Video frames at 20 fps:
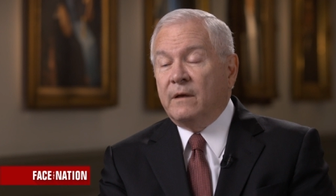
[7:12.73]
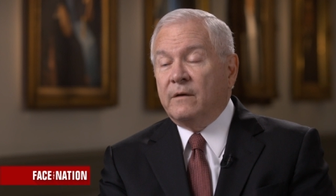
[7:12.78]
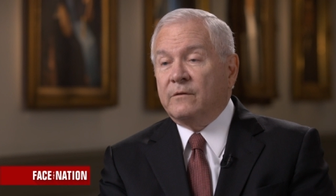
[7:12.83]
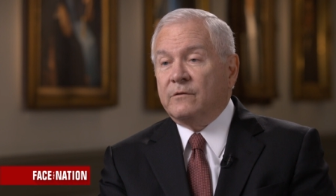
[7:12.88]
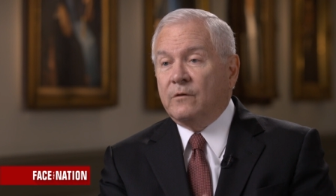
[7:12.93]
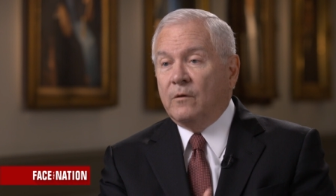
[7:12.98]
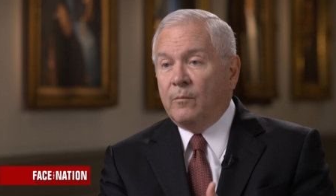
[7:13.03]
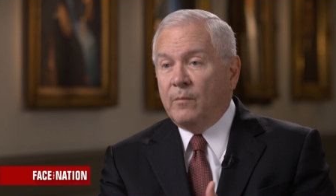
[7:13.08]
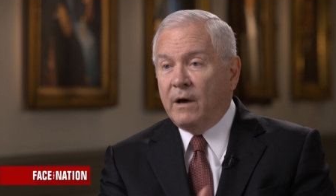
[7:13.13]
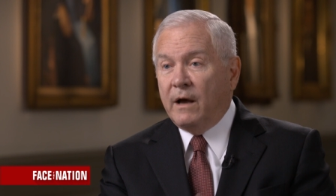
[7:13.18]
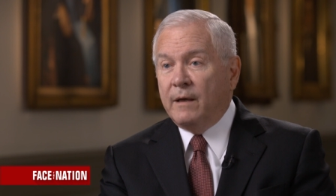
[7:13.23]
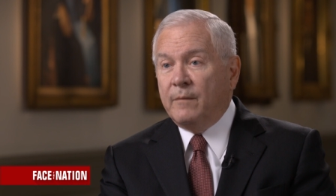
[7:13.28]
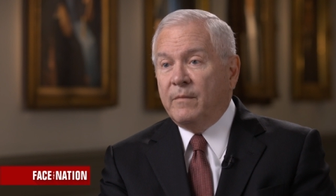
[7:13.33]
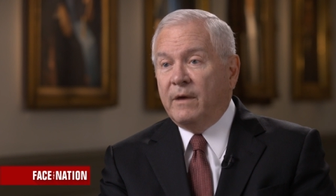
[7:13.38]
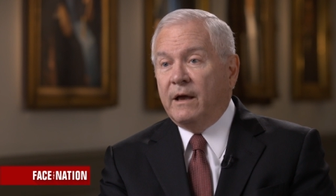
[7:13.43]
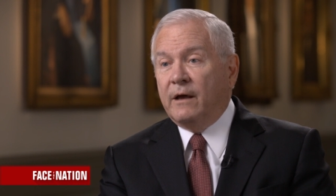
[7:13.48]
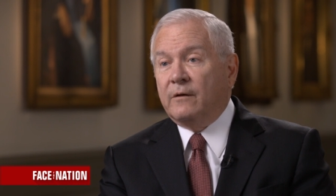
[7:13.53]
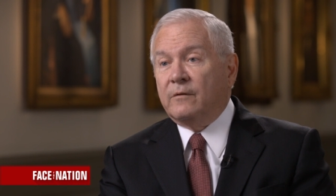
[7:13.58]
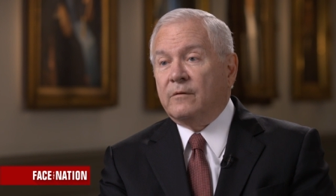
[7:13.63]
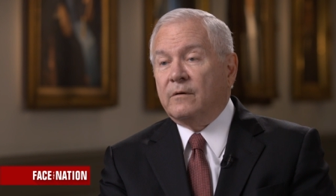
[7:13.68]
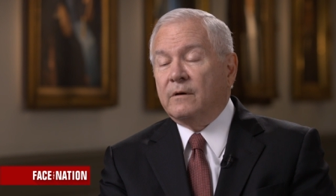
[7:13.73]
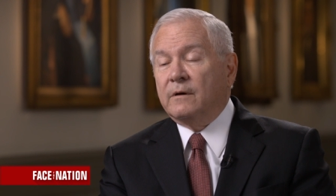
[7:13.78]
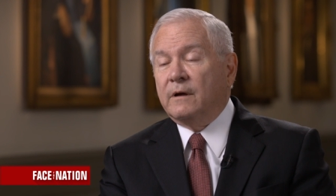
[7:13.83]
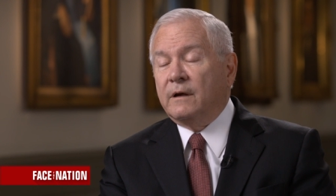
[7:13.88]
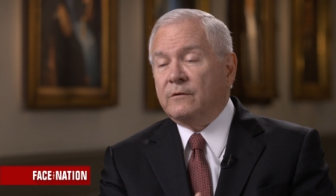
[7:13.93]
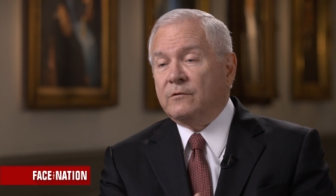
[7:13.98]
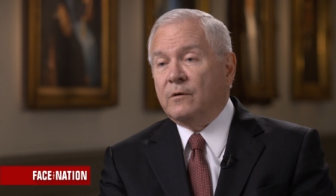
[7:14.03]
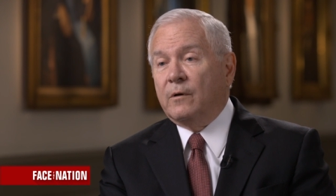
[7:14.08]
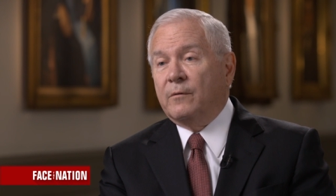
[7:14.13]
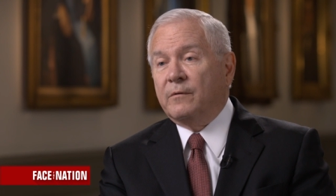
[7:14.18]
So my mantra
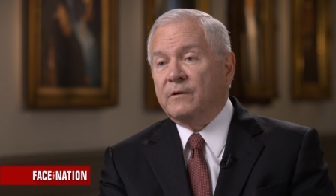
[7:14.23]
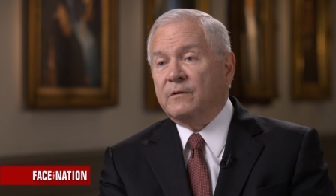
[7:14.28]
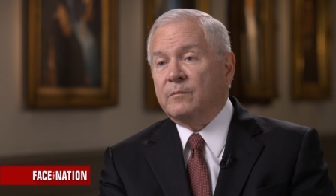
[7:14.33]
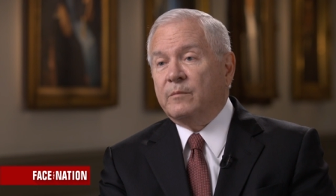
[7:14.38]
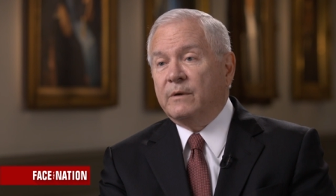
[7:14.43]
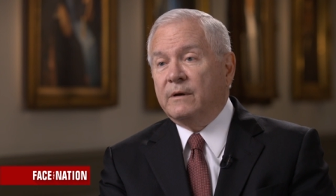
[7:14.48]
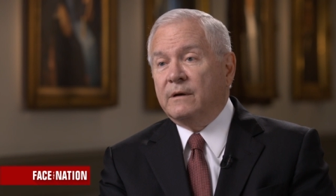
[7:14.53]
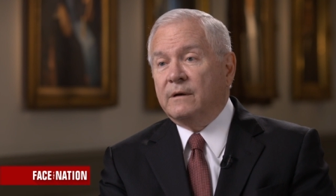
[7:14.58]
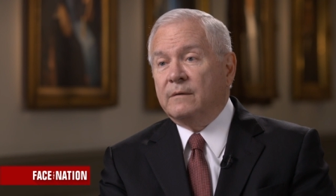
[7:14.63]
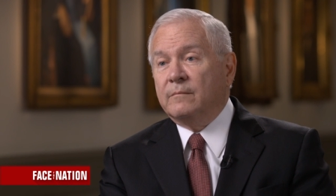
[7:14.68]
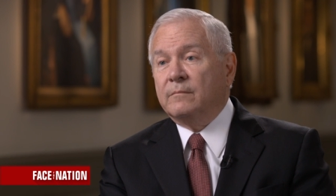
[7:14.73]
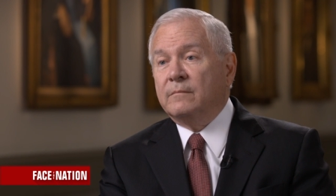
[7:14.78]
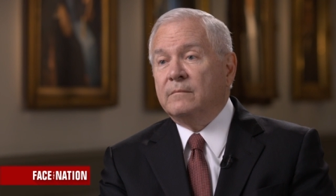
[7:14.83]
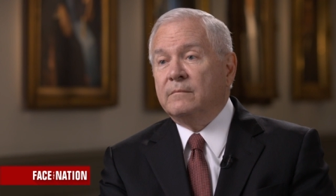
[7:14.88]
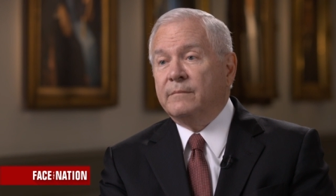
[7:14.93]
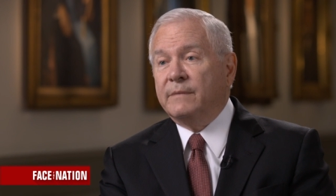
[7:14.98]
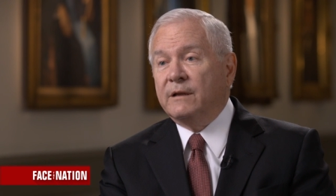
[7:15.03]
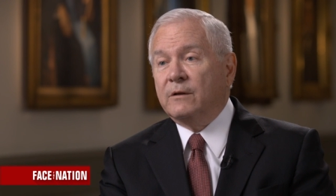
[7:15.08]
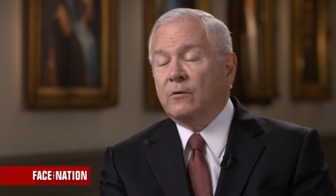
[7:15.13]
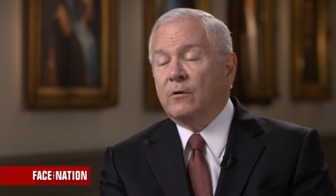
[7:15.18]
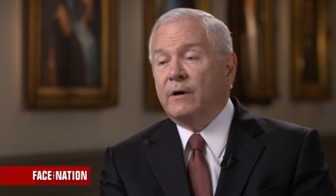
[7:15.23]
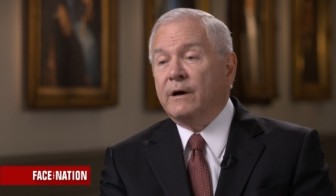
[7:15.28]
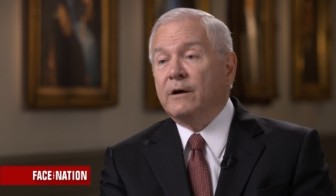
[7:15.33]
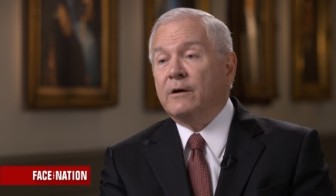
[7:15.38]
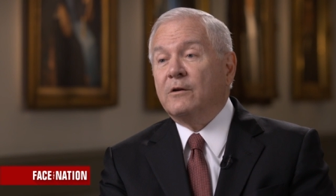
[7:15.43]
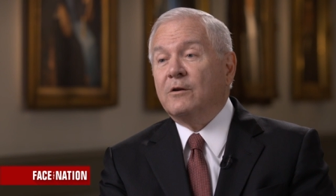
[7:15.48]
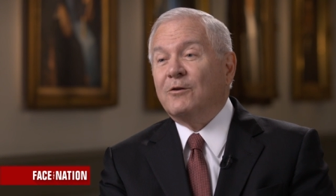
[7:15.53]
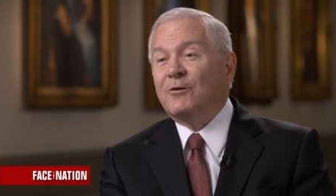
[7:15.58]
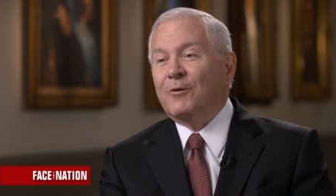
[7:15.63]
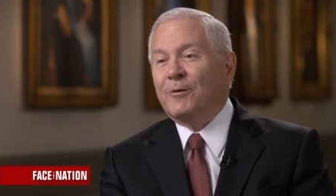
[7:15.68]
has always been, be
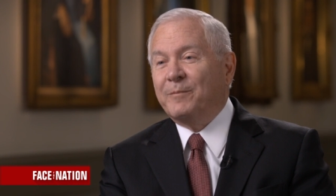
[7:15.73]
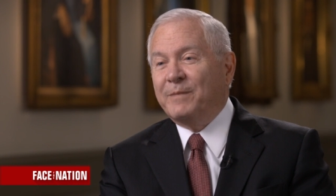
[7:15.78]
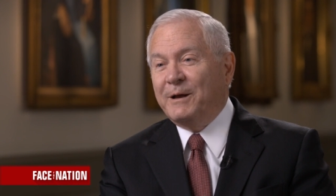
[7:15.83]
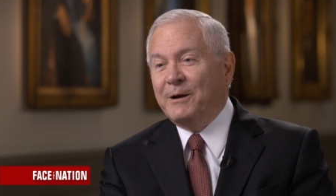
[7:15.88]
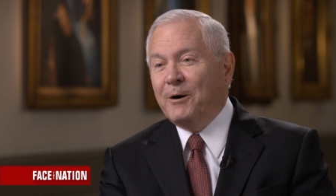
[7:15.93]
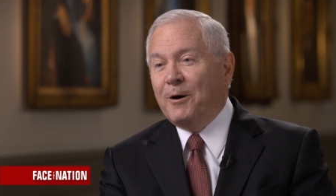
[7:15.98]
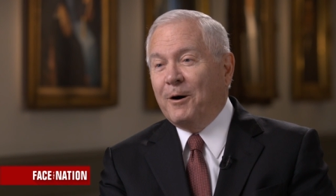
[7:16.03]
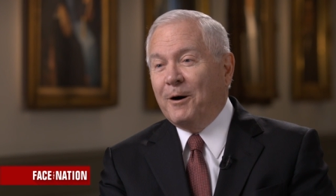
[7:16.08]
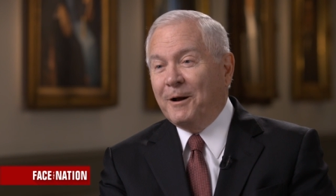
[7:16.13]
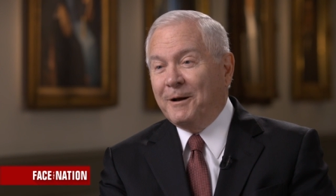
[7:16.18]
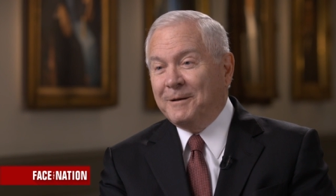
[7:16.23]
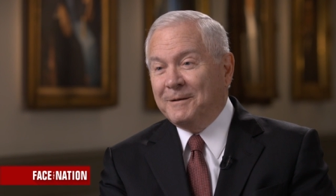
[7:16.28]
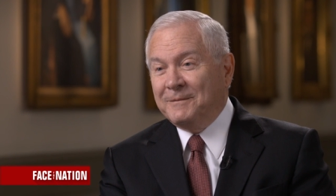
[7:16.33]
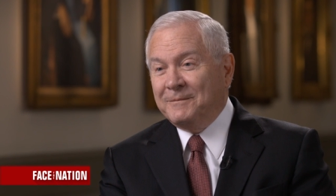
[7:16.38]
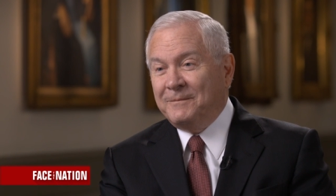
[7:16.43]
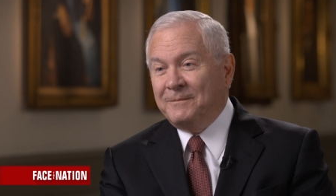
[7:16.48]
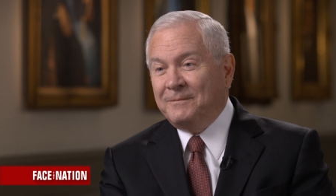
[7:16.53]
loyal or be gone.